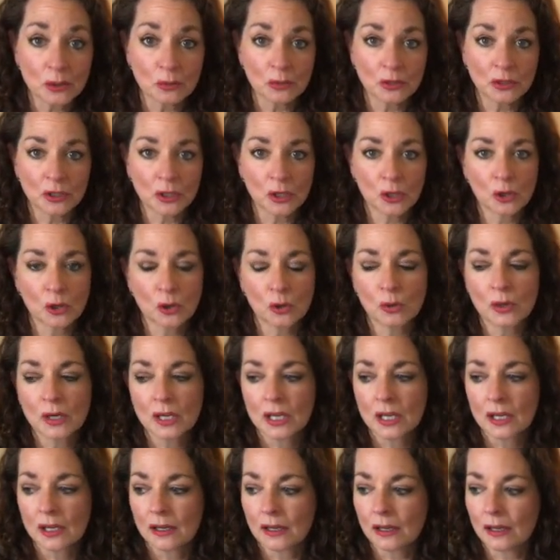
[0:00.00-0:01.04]
We'll know
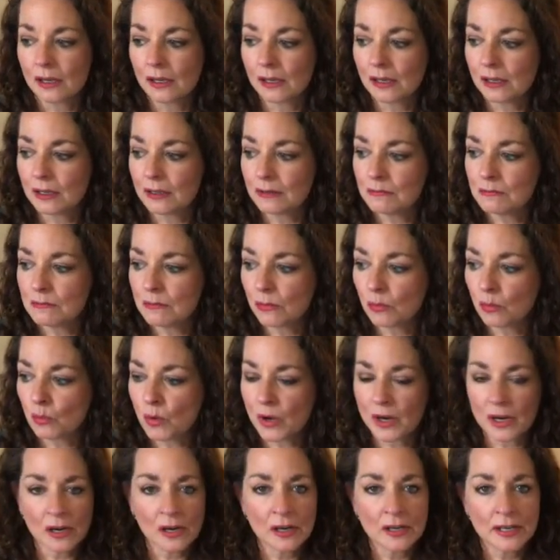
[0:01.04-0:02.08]
um,
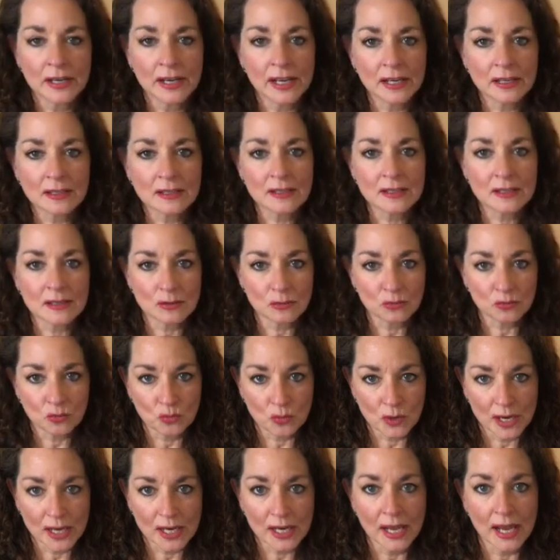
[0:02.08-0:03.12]
what our next
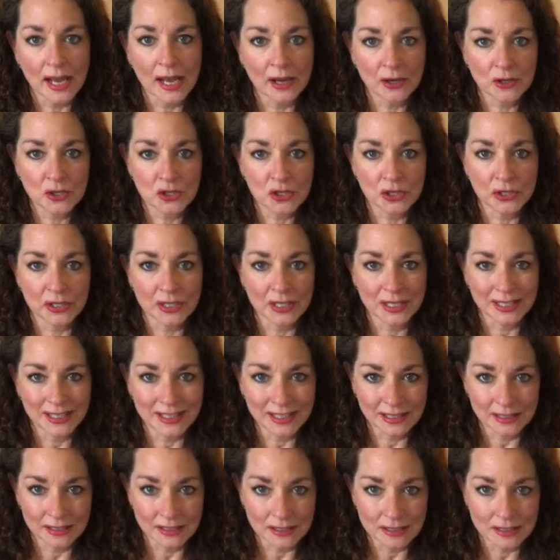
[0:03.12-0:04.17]
right action
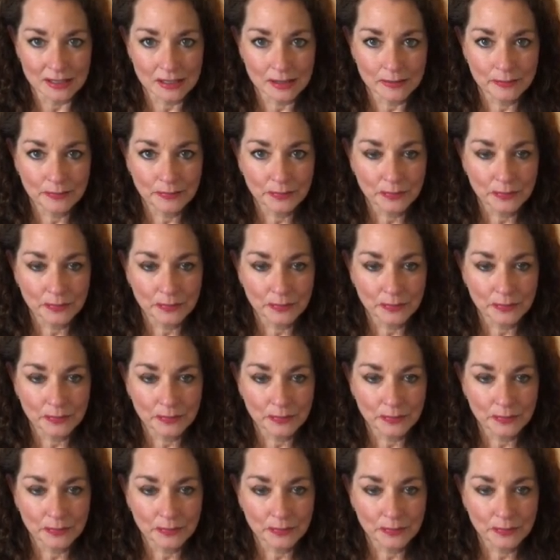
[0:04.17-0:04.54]
is.